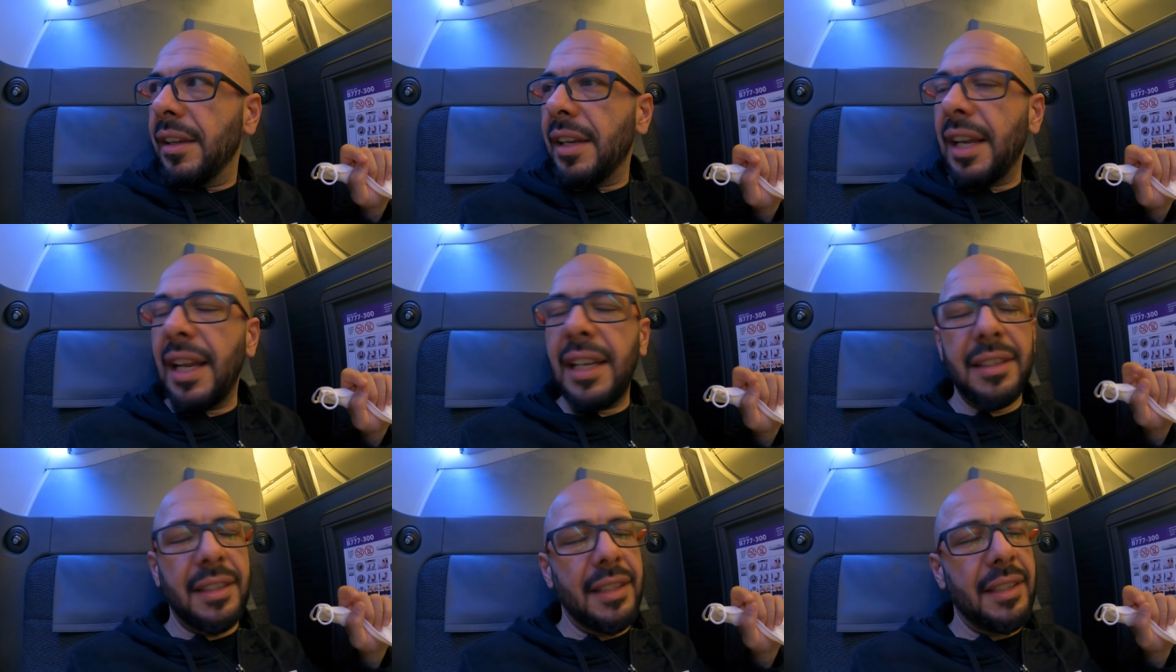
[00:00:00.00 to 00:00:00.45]

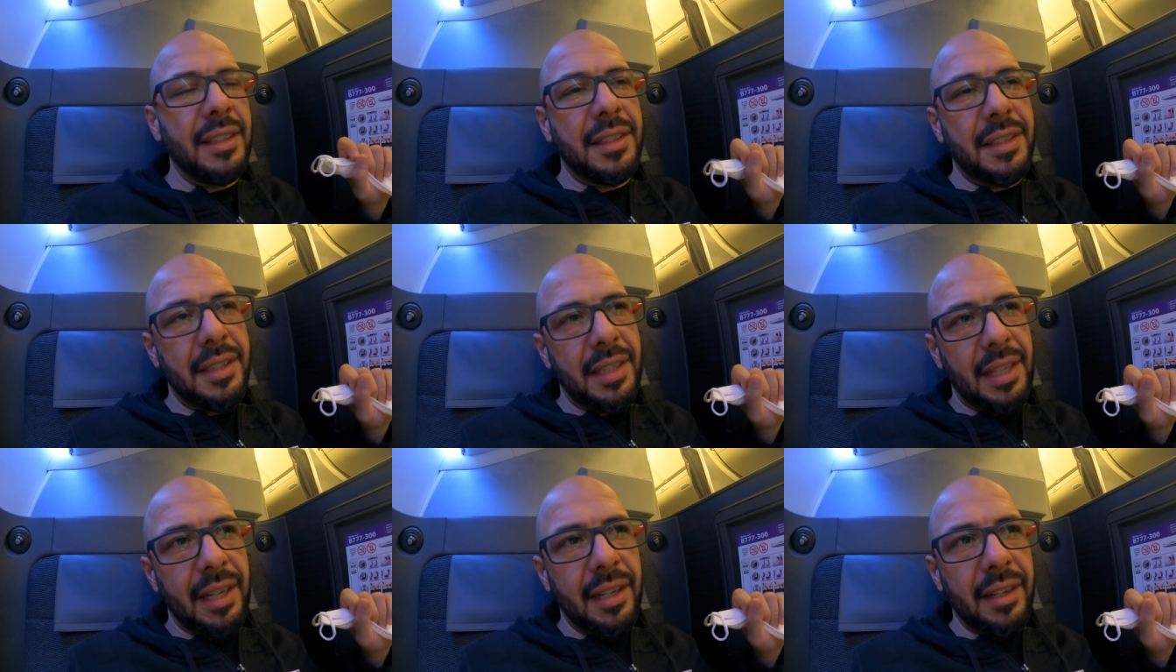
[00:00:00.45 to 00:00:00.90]
is
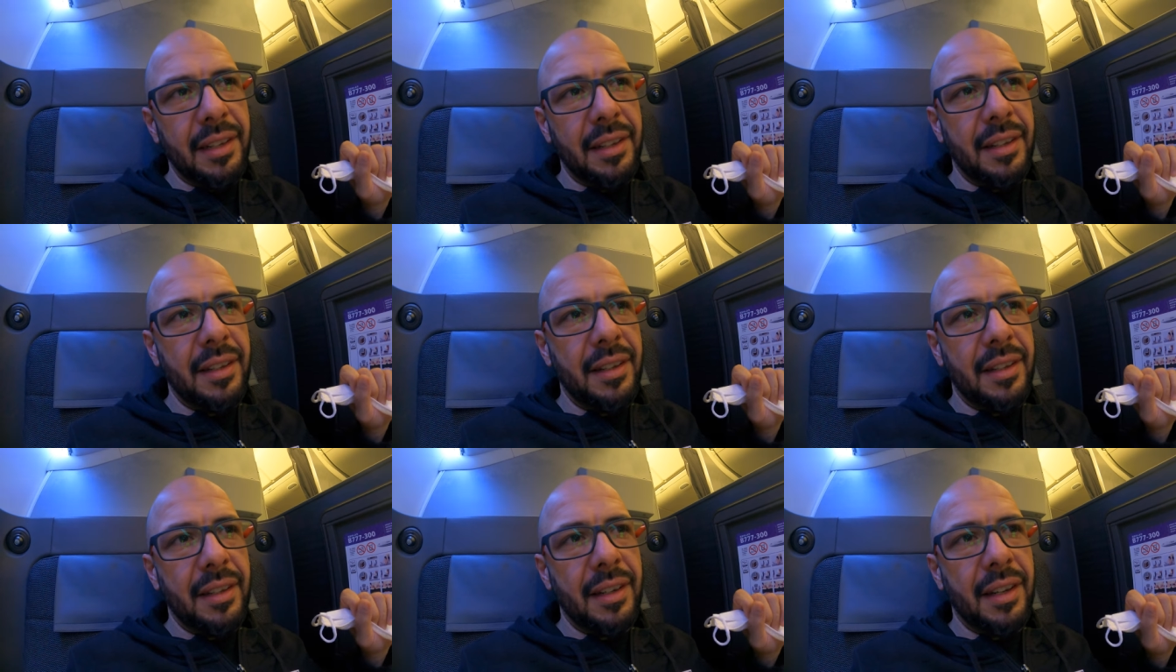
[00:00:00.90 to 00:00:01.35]
insane.
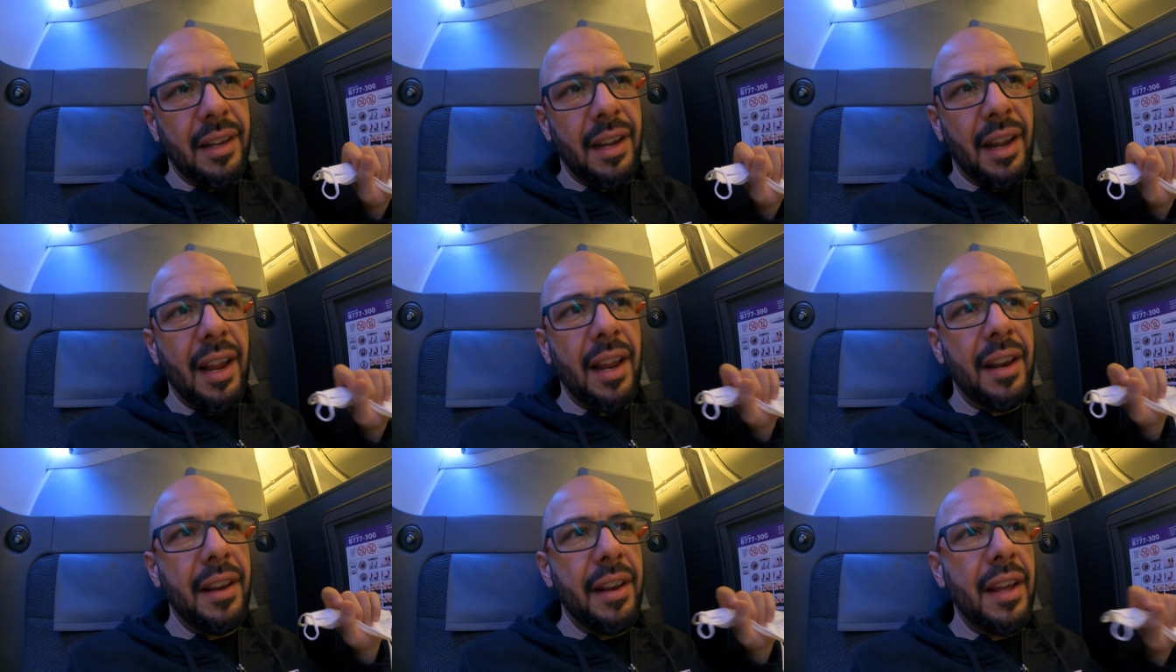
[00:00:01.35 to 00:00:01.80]

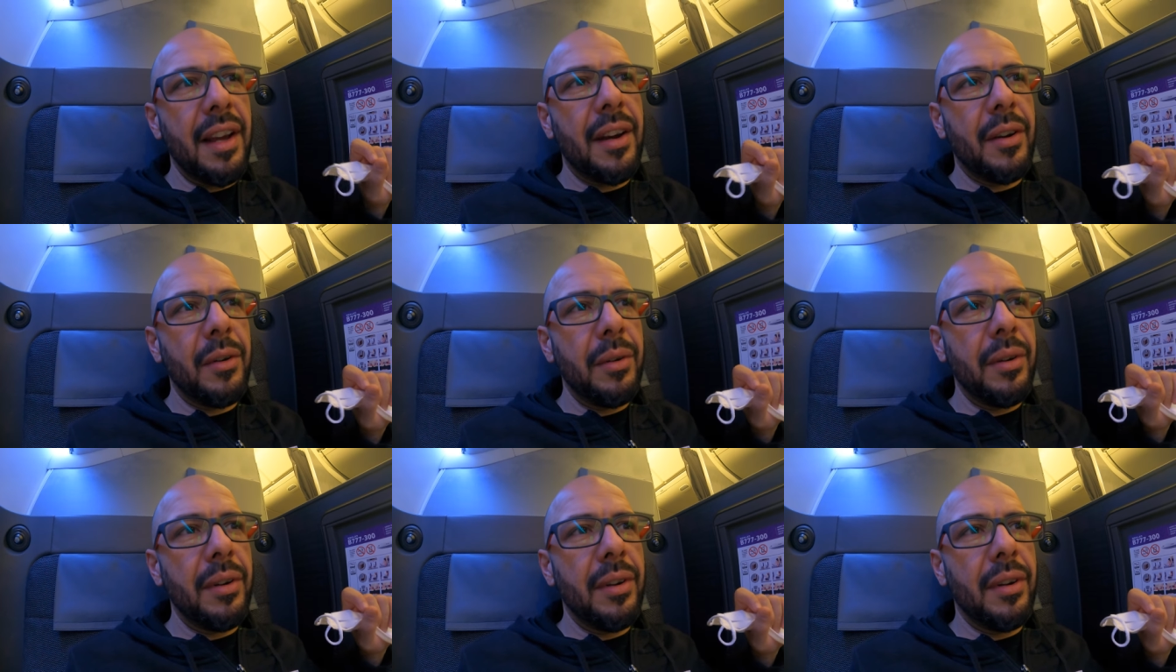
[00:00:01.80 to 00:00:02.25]
And
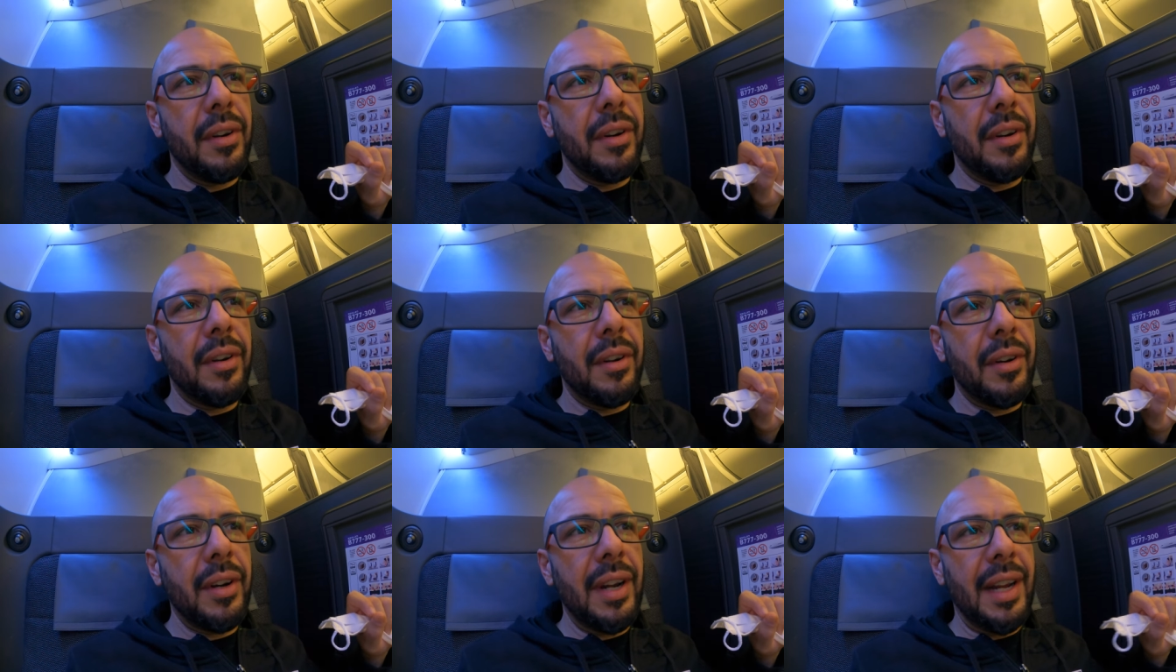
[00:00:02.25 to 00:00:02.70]
now
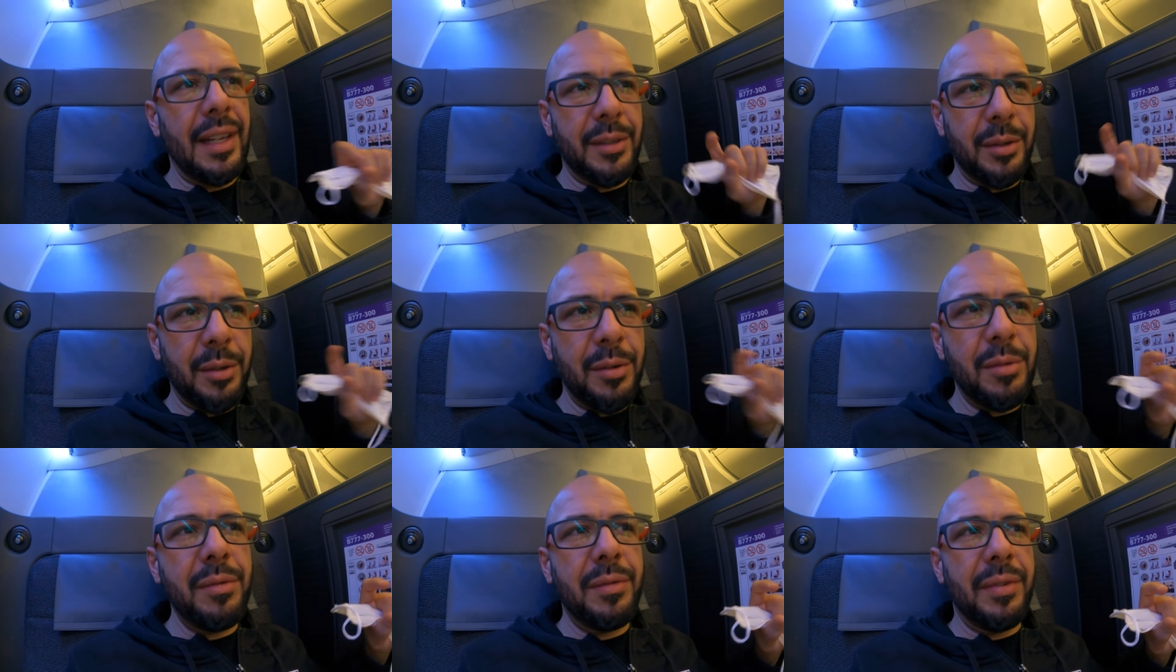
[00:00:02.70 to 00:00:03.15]
it's
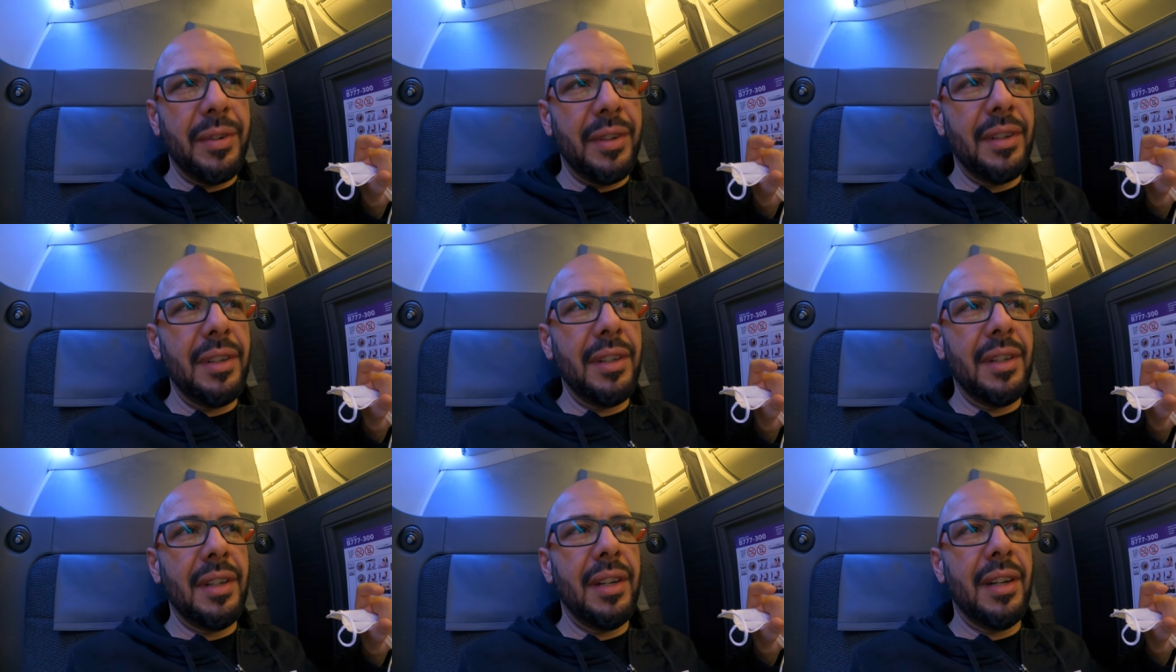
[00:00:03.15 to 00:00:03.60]

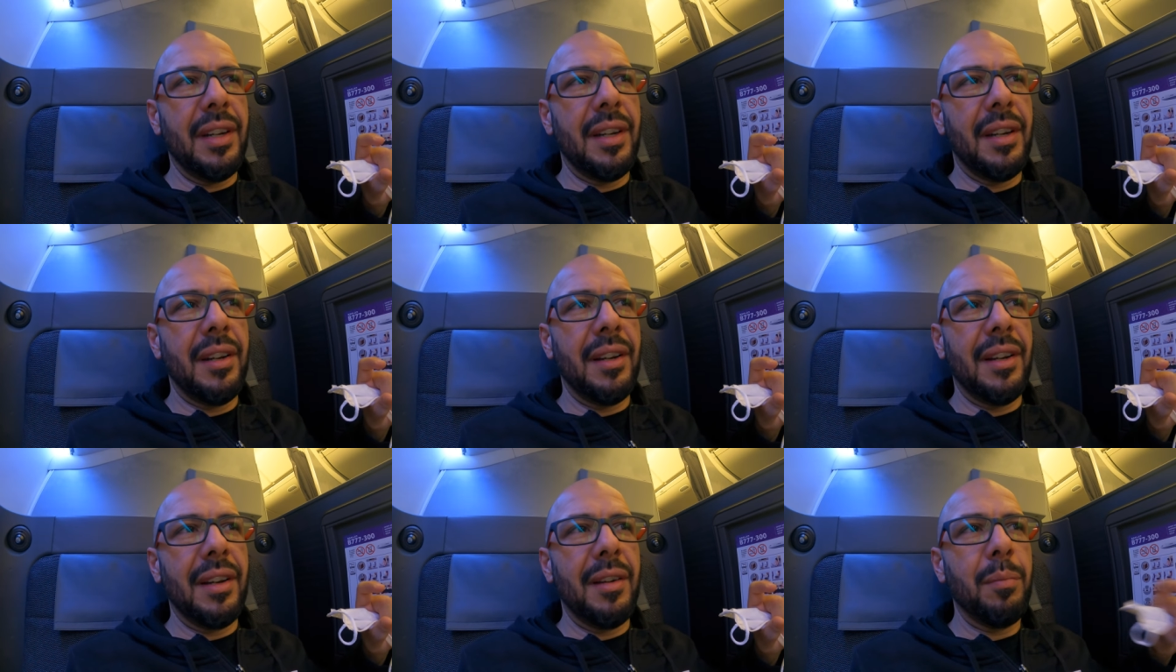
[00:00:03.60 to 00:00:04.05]
over,
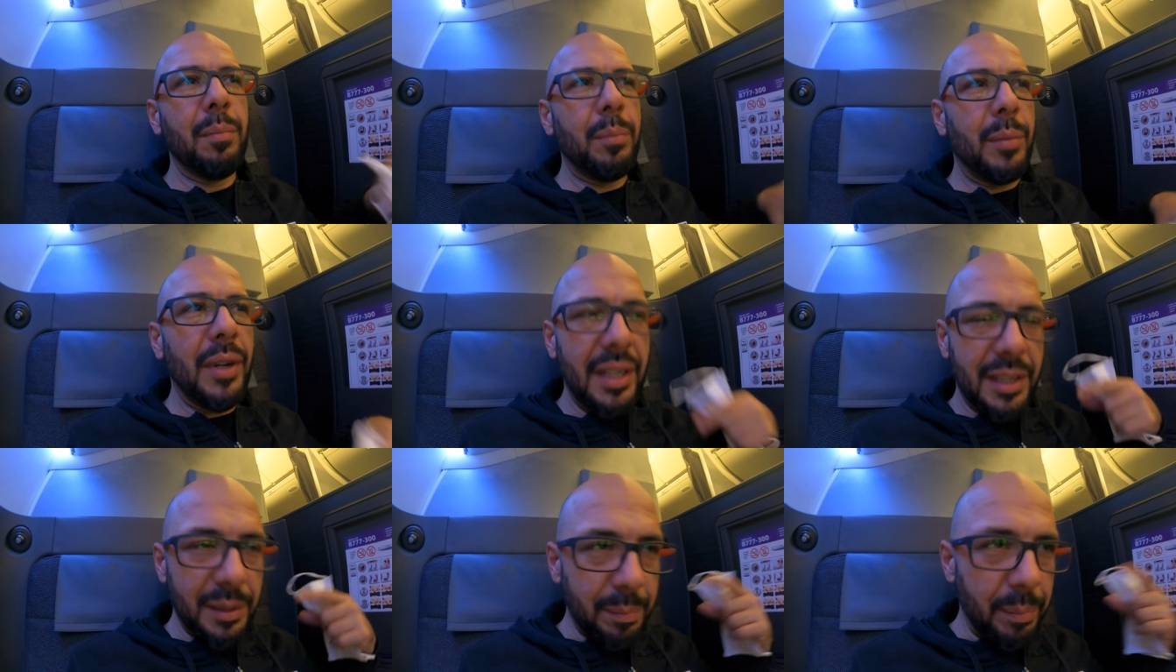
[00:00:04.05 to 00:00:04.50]

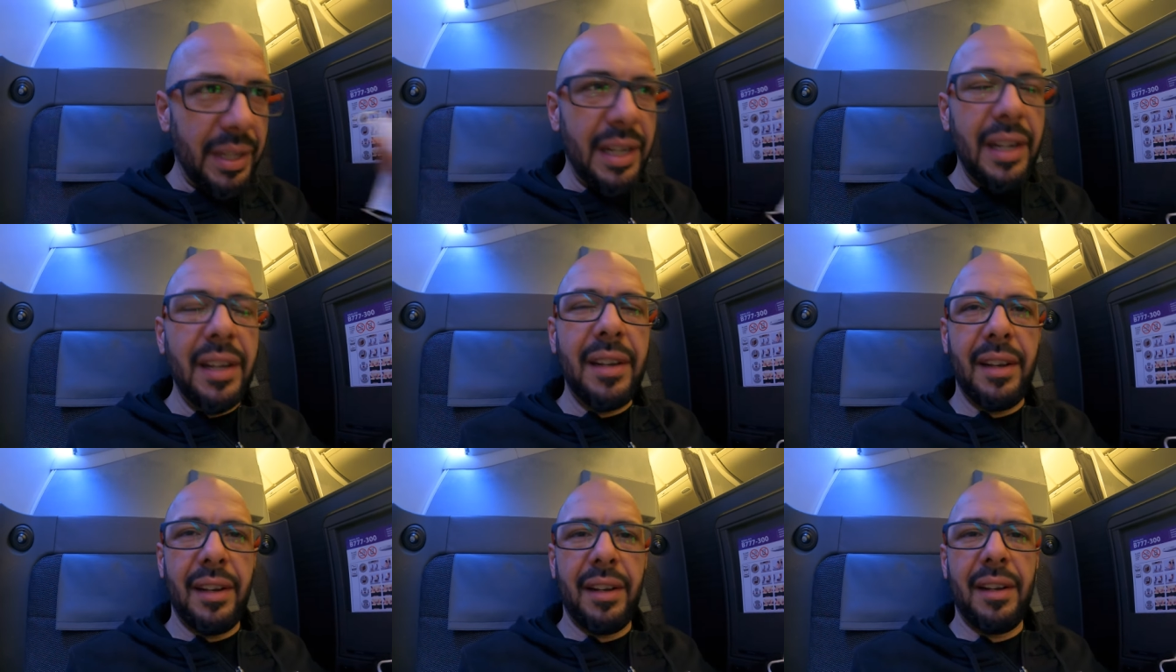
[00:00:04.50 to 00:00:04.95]
but it's
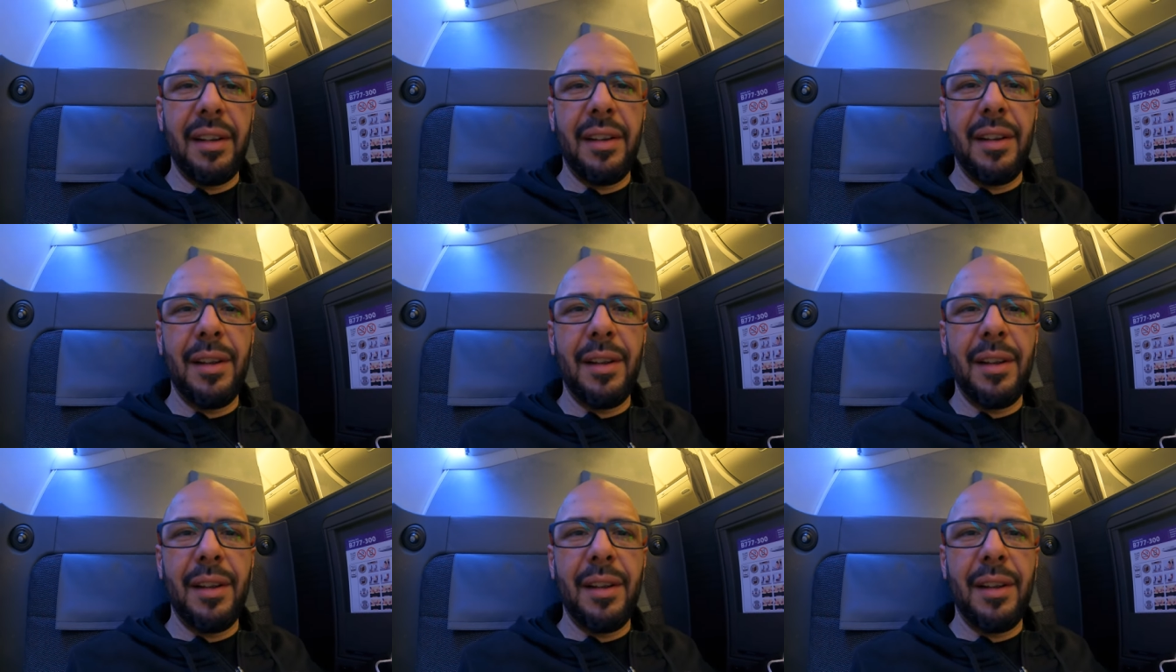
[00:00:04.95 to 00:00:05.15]
beginning.